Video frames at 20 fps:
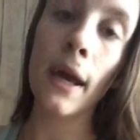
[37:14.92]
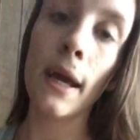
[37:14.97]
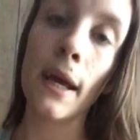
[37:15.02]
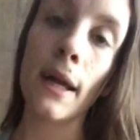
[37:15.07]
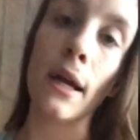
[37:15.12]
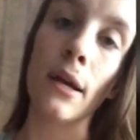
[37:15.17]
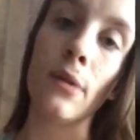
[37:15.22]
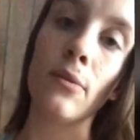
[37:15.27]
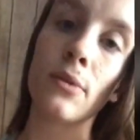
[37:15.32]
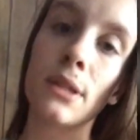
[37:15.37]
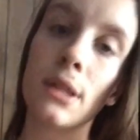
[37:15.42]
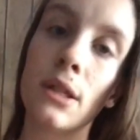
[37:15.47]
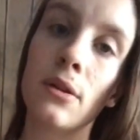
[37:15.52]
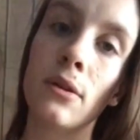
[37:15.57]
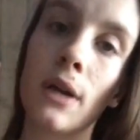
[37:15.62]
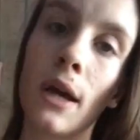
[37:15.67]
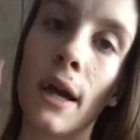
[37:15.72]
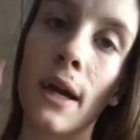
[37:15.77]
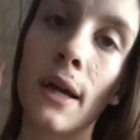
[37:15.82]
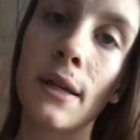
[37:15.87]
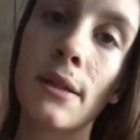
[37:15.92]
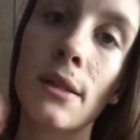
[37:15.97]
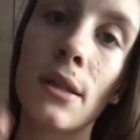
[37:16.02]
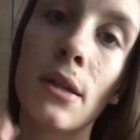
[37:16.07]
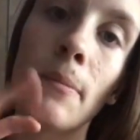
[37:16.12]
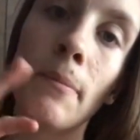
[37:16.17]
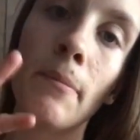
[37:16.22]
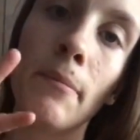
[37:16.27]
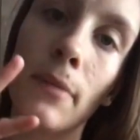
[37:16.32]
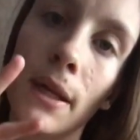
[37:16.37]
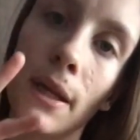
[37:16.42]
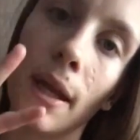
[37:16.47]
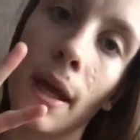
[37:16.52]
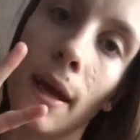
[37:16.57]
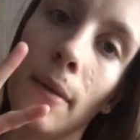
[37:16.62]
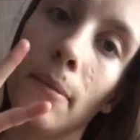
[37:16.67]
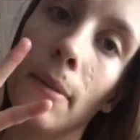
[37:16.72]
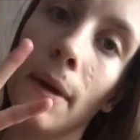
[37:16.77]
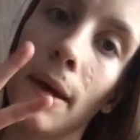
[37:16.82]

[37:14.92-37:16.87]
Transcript: And I will see you guys Monday.